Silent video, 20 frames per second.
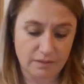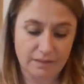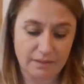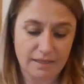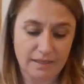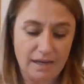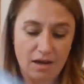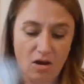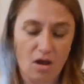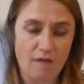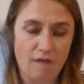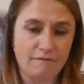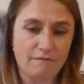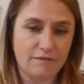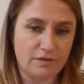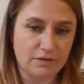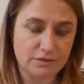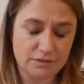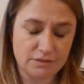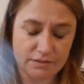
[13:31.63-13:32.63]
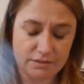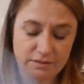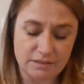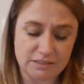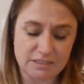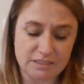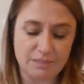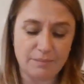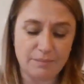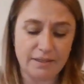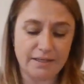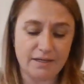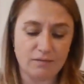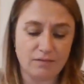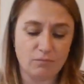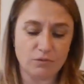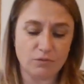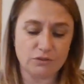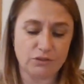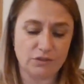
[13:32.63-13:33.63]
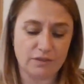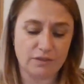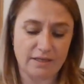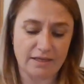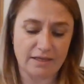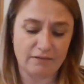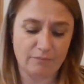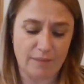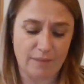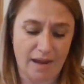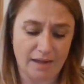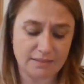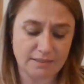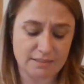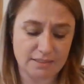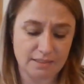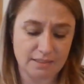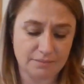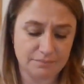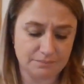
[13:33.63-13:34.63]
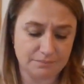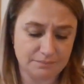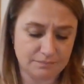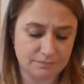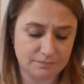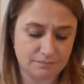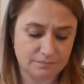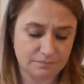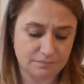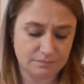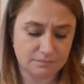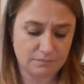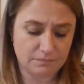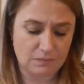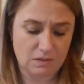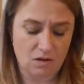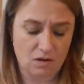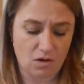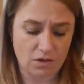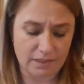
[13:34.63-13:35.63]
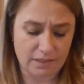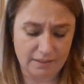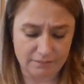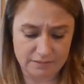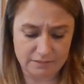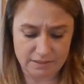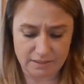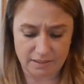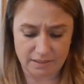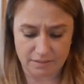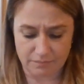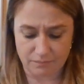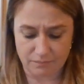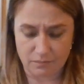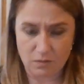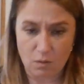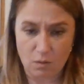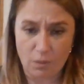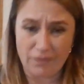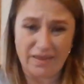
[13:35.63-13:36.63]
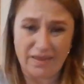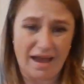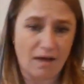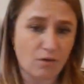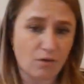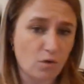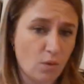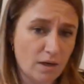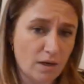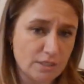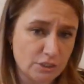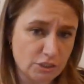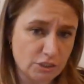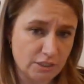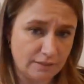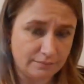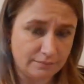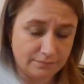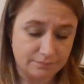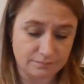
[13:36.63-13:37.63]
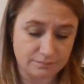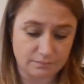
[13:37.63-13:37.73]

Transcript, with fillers: Yeah, offers. There's somebody here wants you to give back to them or give to them without question.